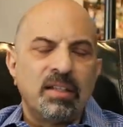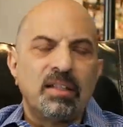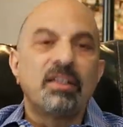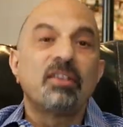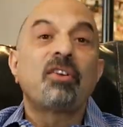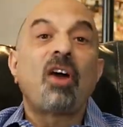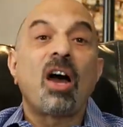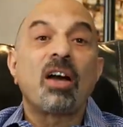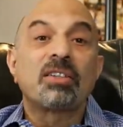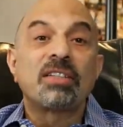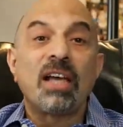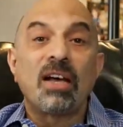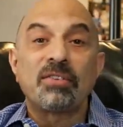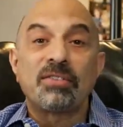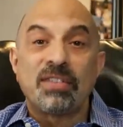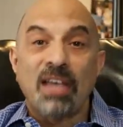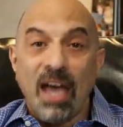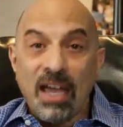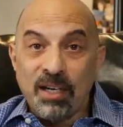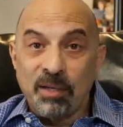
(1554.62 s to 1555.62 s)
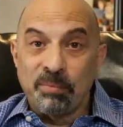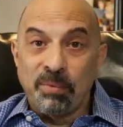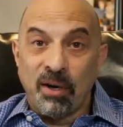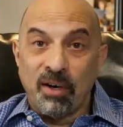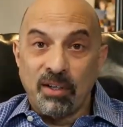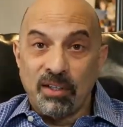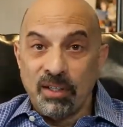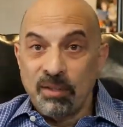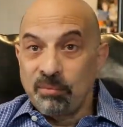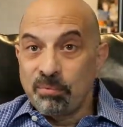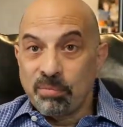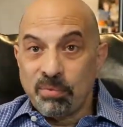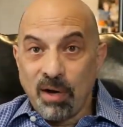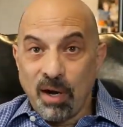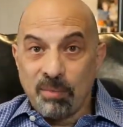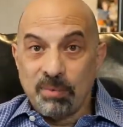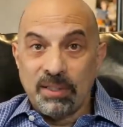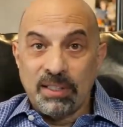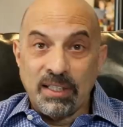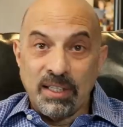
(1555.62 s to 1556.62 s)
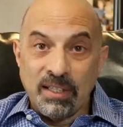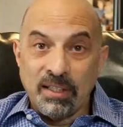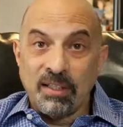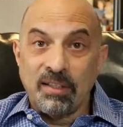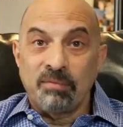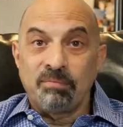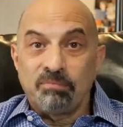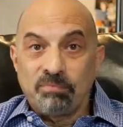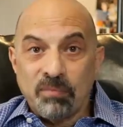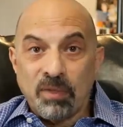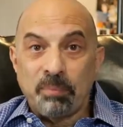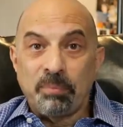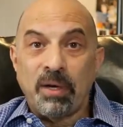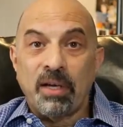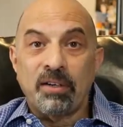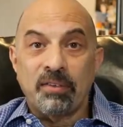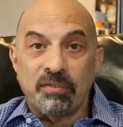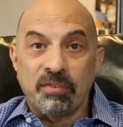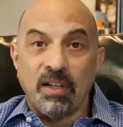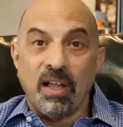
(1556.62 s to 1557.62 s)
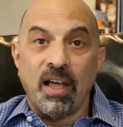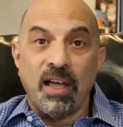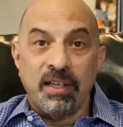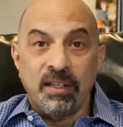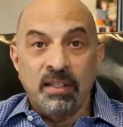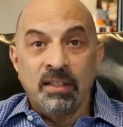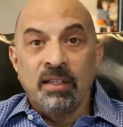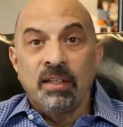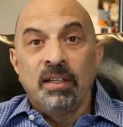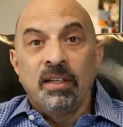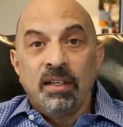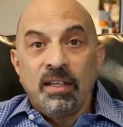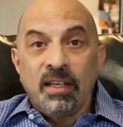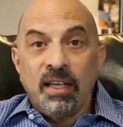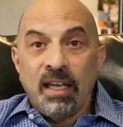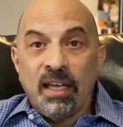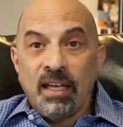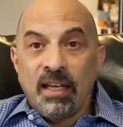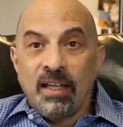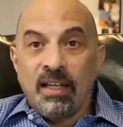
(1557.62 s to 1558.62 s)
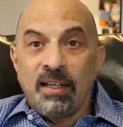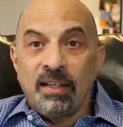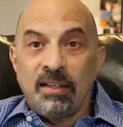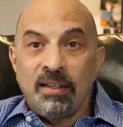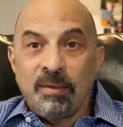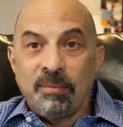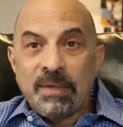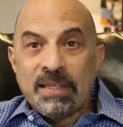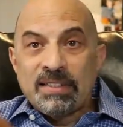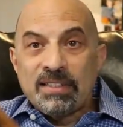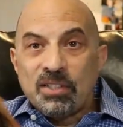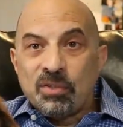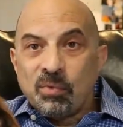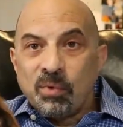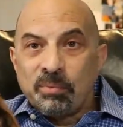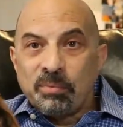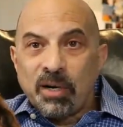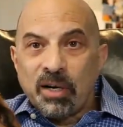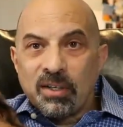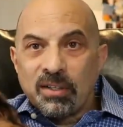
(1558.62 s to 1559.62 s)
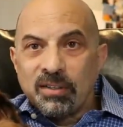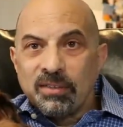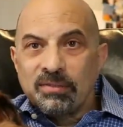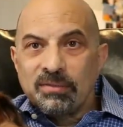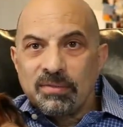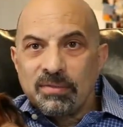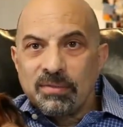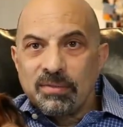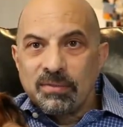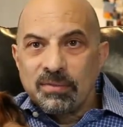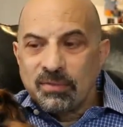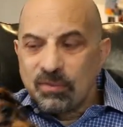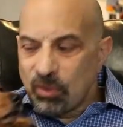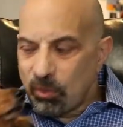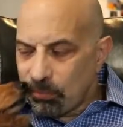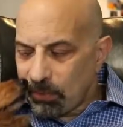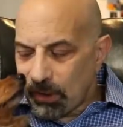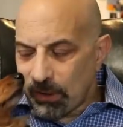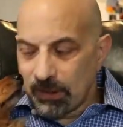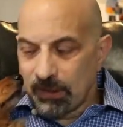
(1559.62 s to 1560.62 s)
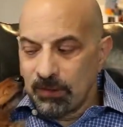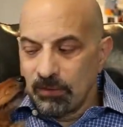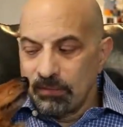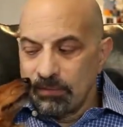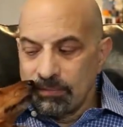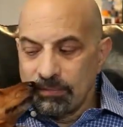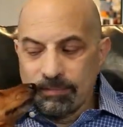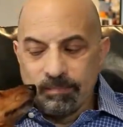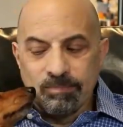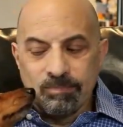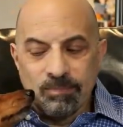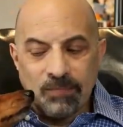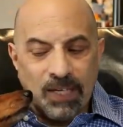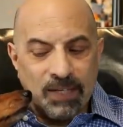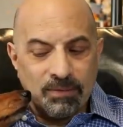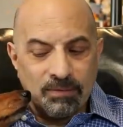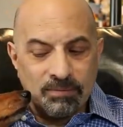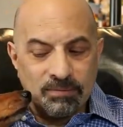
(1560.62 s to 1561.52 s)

The dogs outside are barking, probably at a butterfly, and it makes this one bark. Don't bark, okay?